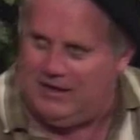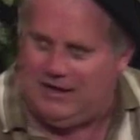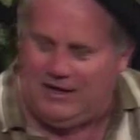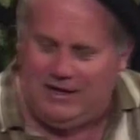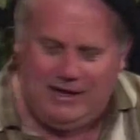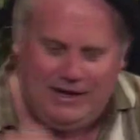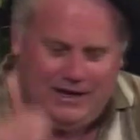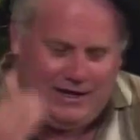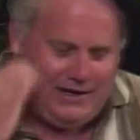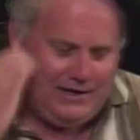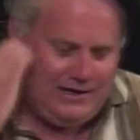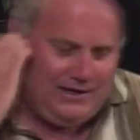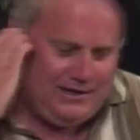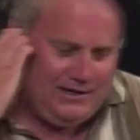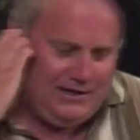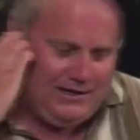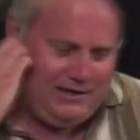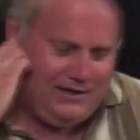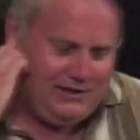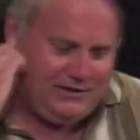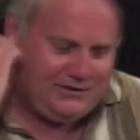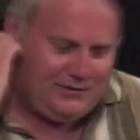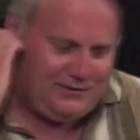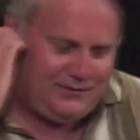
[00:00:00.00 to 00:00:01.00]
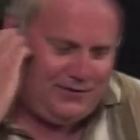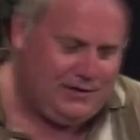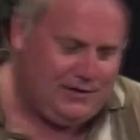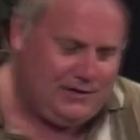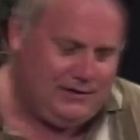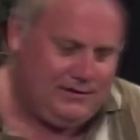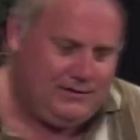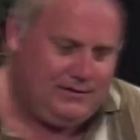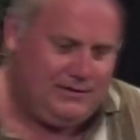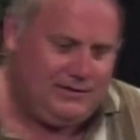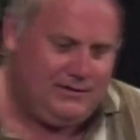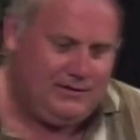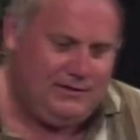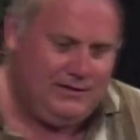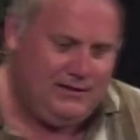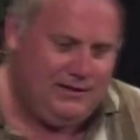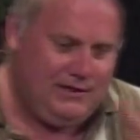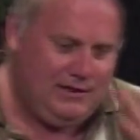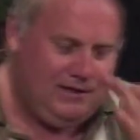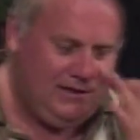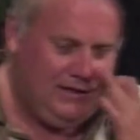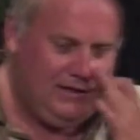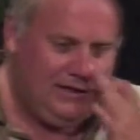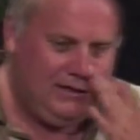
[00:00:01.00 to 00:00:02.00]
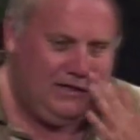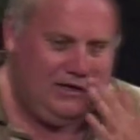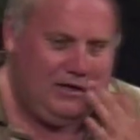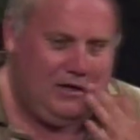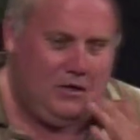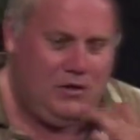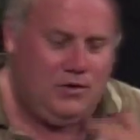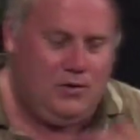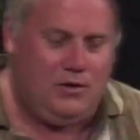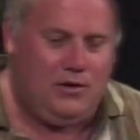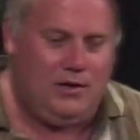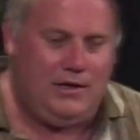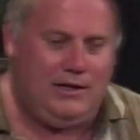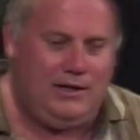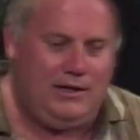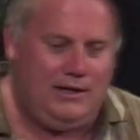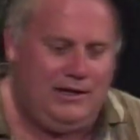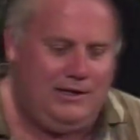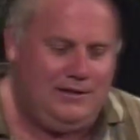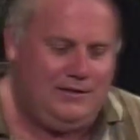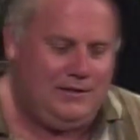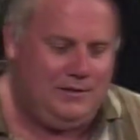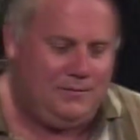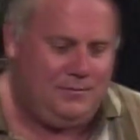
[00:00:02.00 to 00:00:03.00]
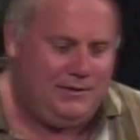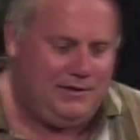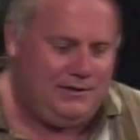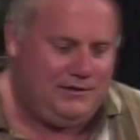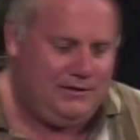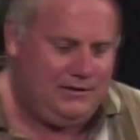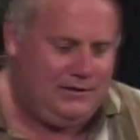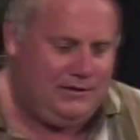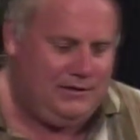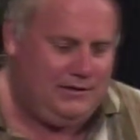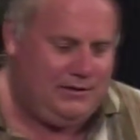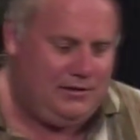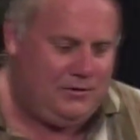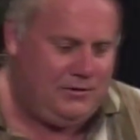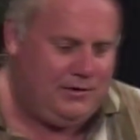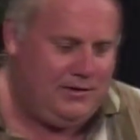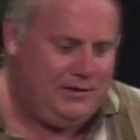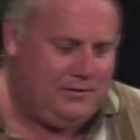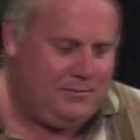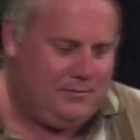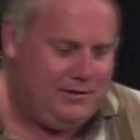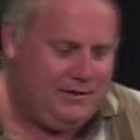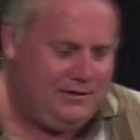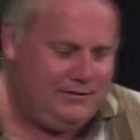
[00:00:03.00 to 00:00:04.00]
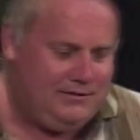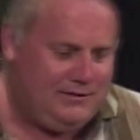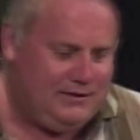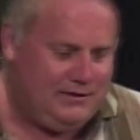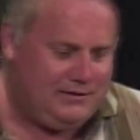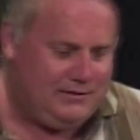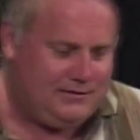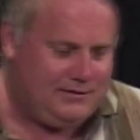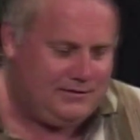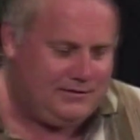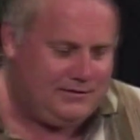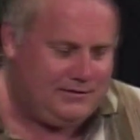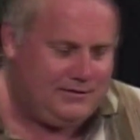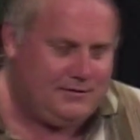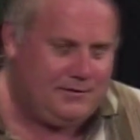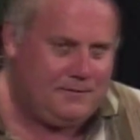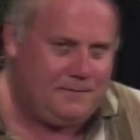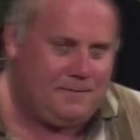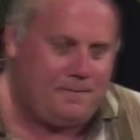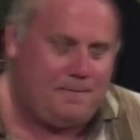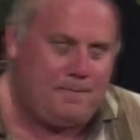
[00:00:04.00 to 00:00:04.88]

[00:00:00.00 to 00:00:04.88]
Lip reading: And it's fun. In the business,